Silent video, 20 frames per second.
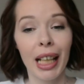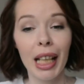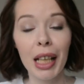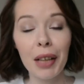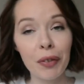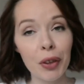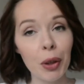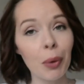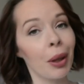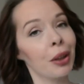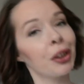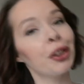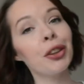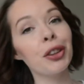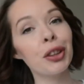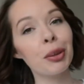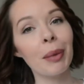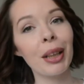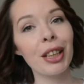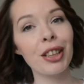If you are
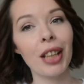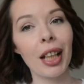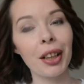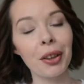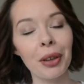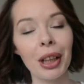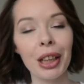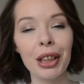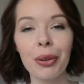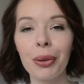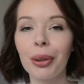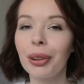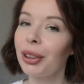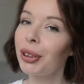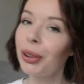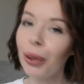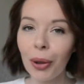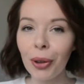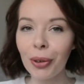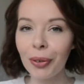new to my channel and you
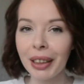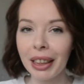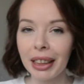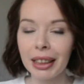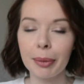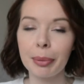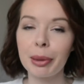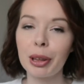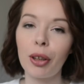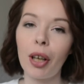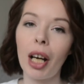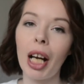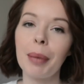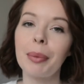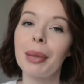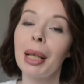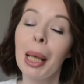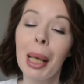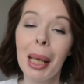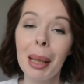are not already
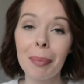subscribed,